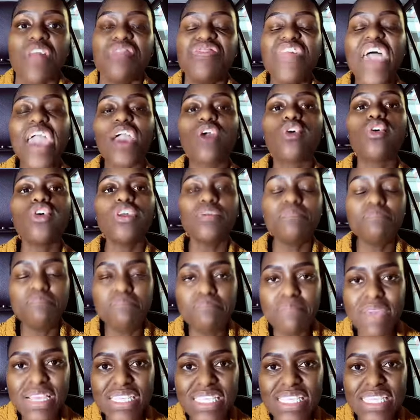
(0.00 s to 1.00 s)
they could
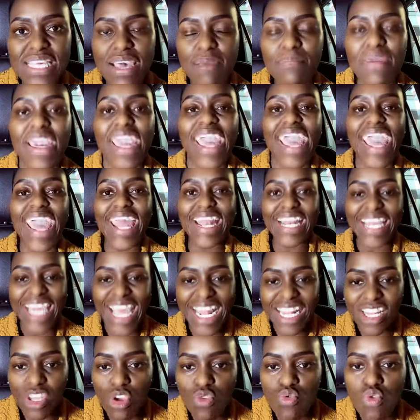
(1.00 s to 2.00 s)
miss him and
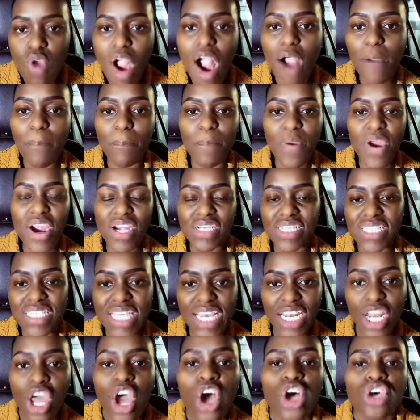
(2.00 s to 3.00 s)
get the wrong
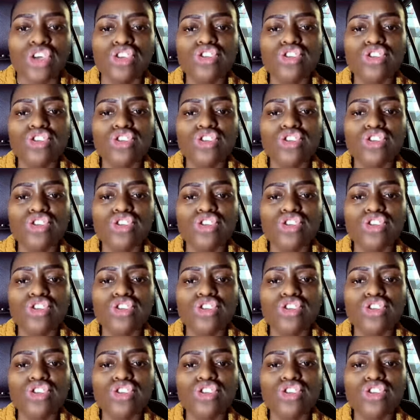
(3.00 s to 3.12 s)
person.